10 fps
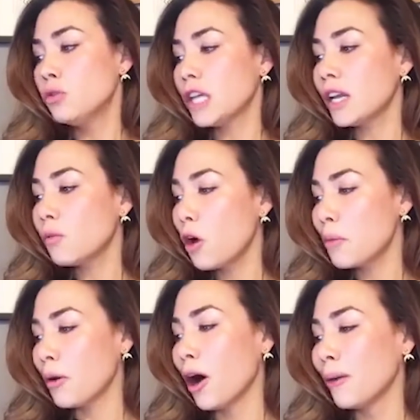you
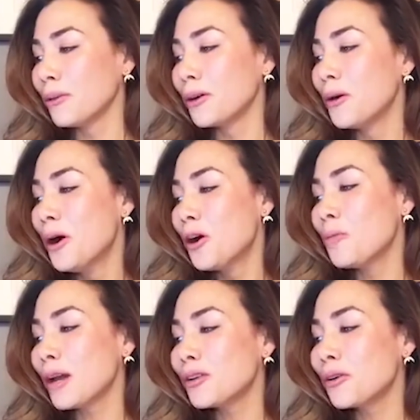dated one Pablo,
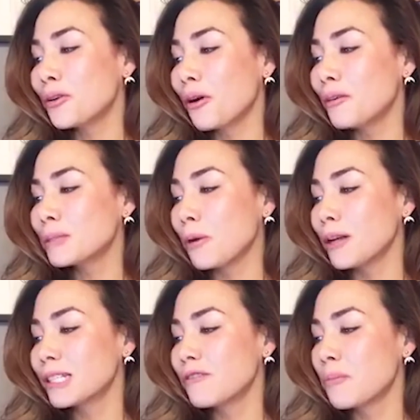whom I know you're always
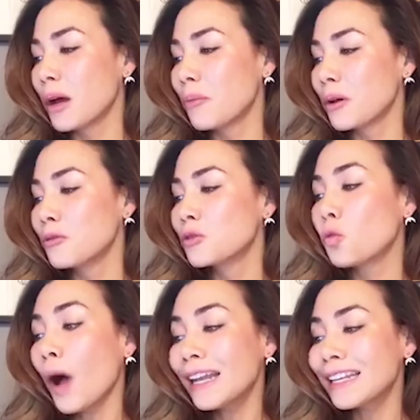positive about, but
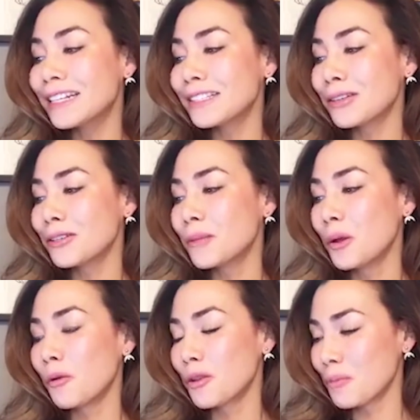who's widely
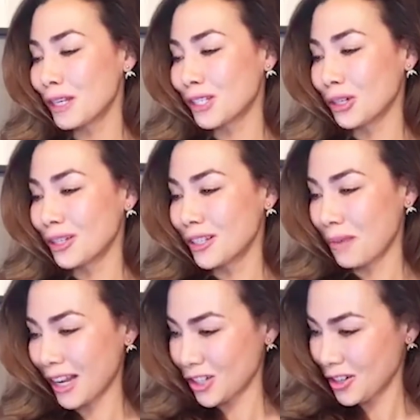considered to be one of the biggest
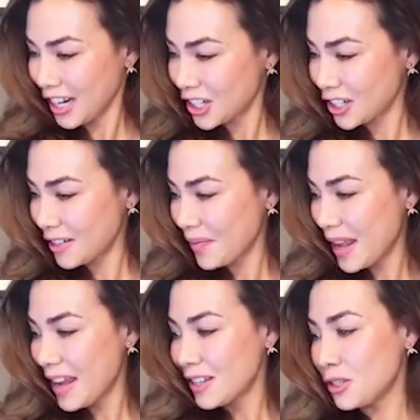jerks in Bachelor Nation.